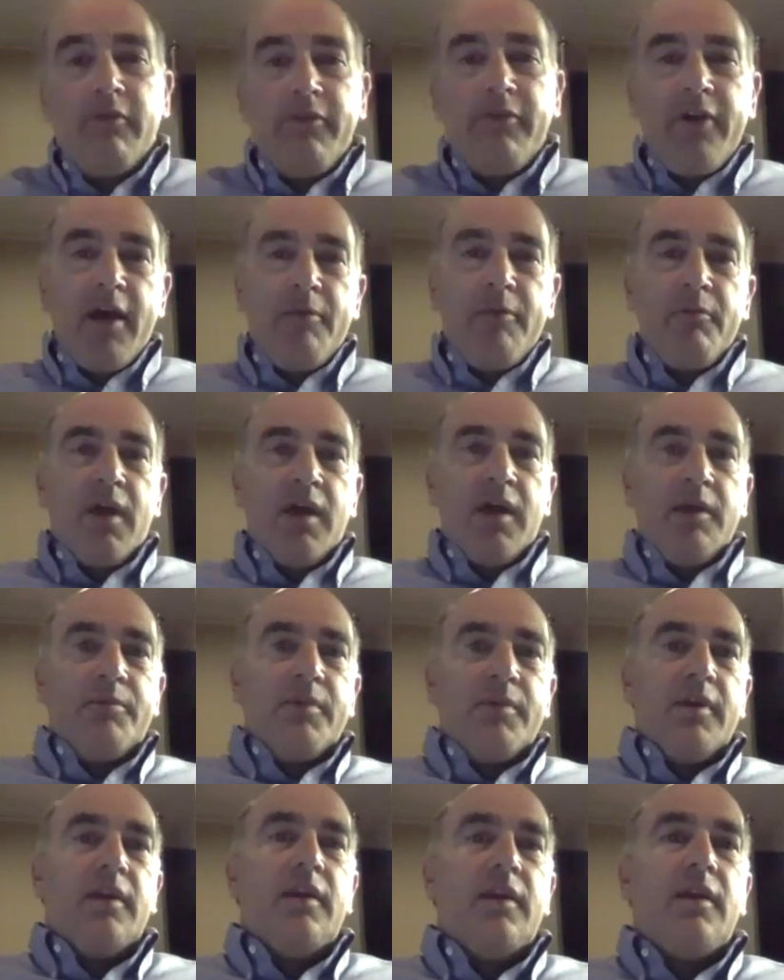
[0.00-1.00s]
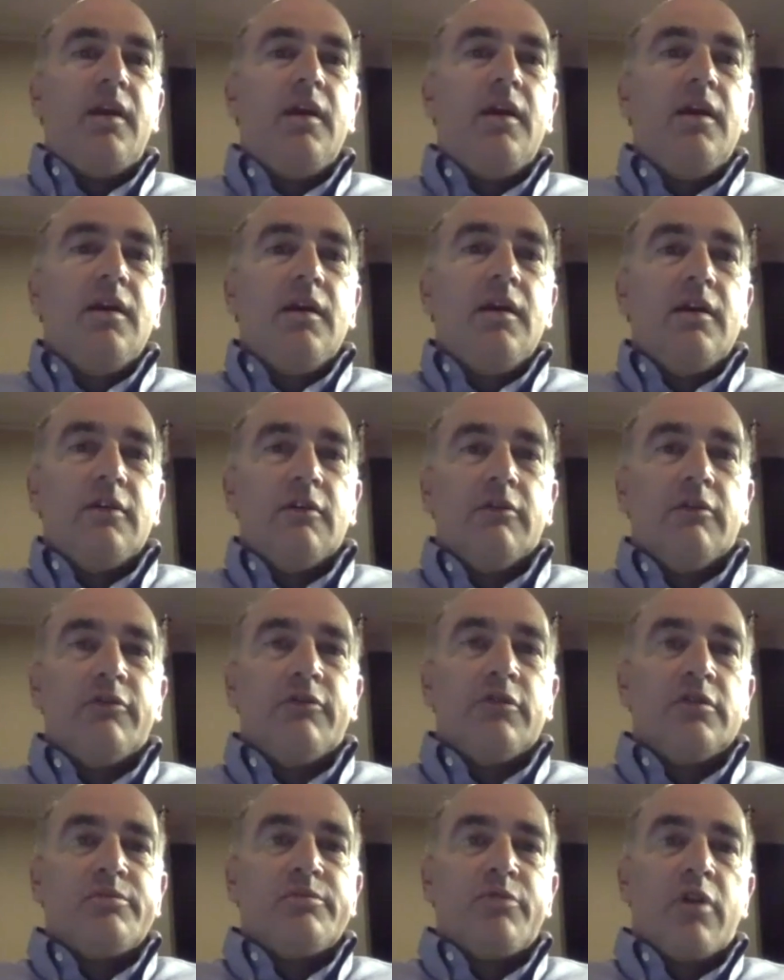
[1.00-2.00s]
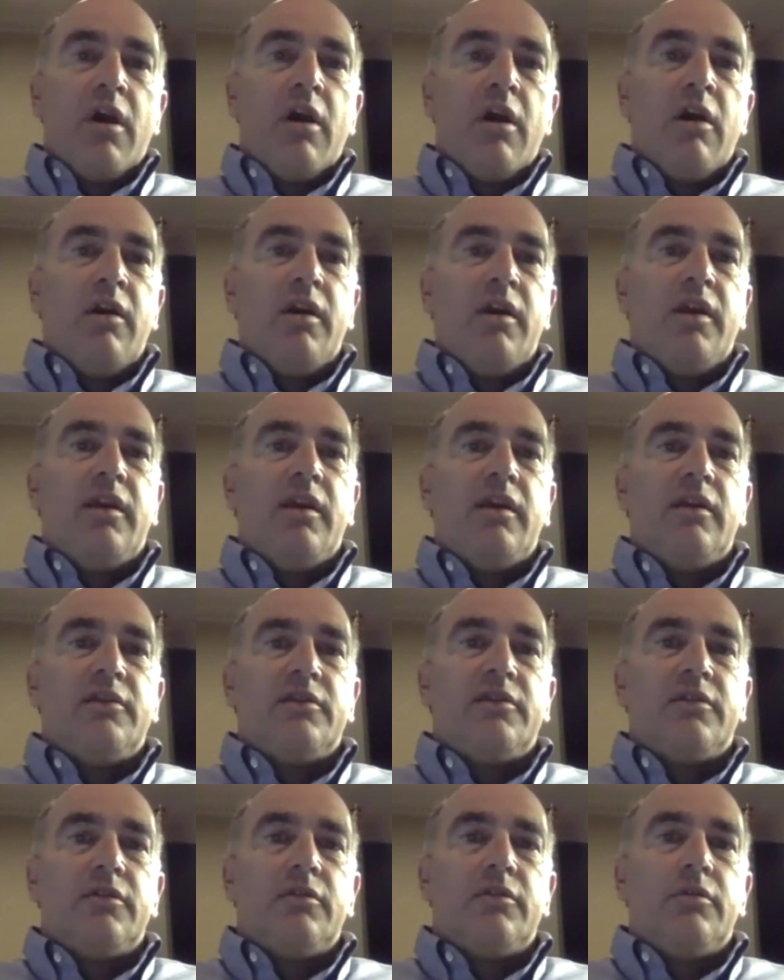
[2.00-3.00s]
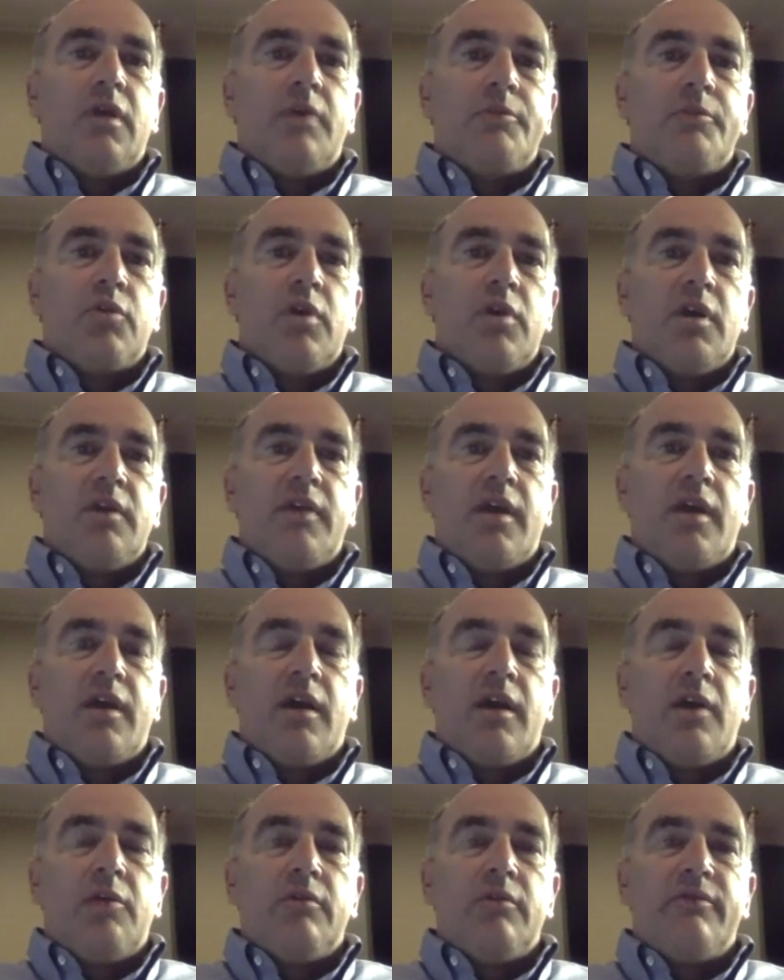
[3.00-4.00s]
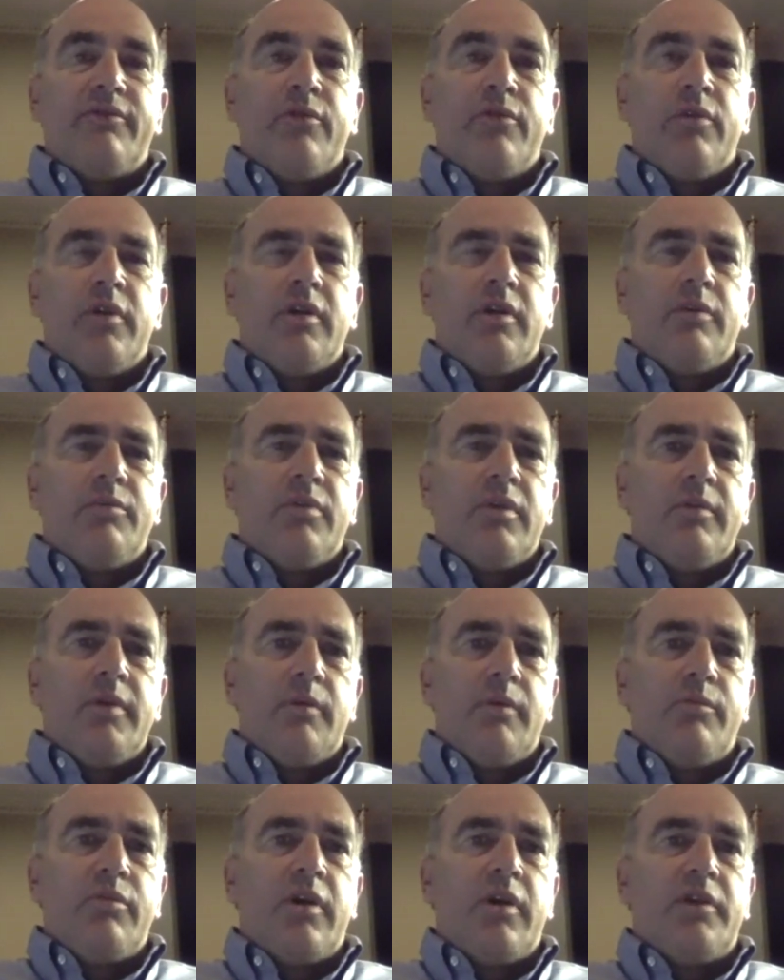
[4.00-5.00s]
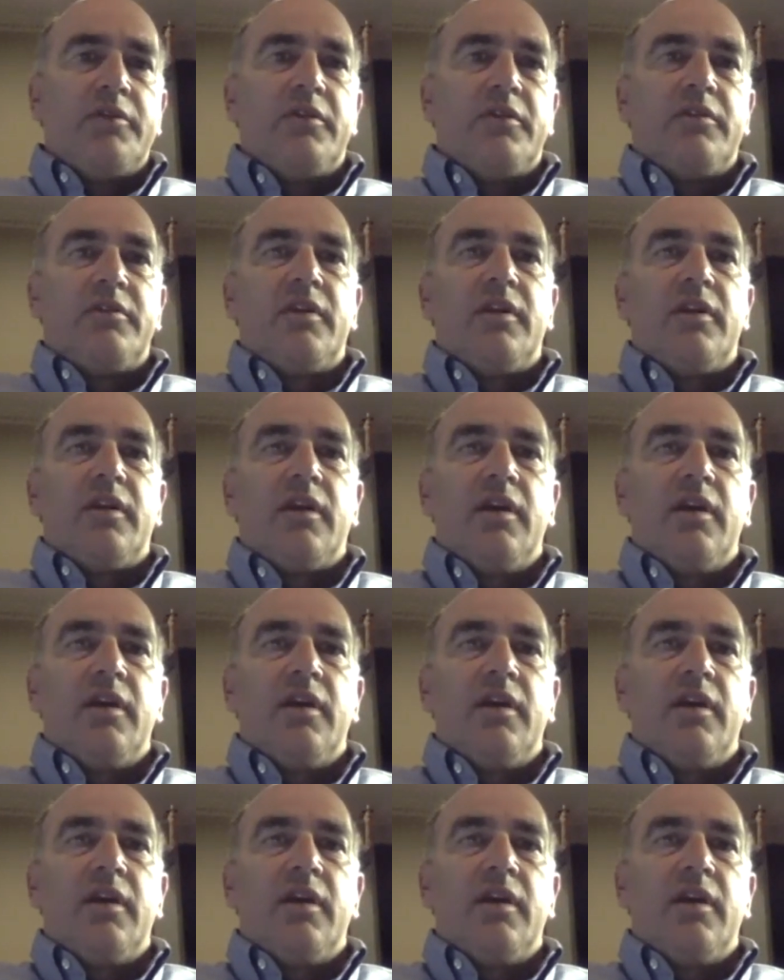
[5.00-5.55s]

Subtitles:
that might be your first priority, is to upgrade that I-140 to premium processing